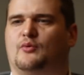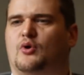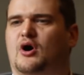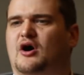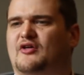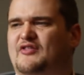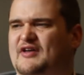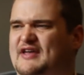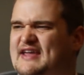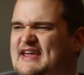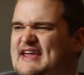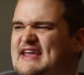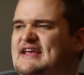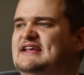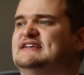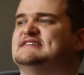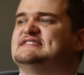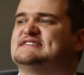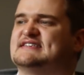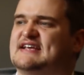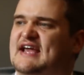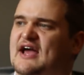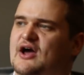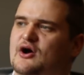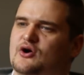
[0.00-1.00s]
What are the key
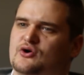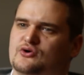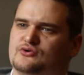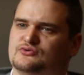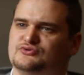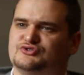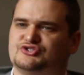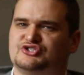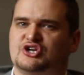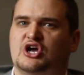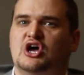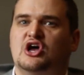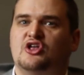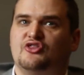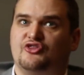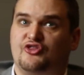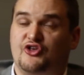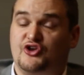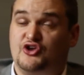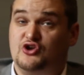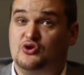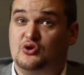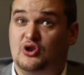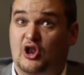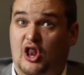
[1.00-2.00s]
skills
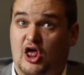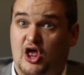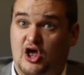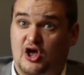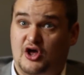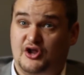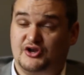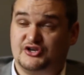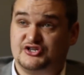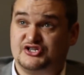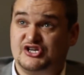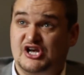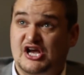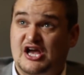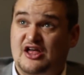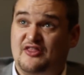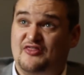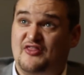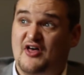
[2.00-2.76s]
that you learned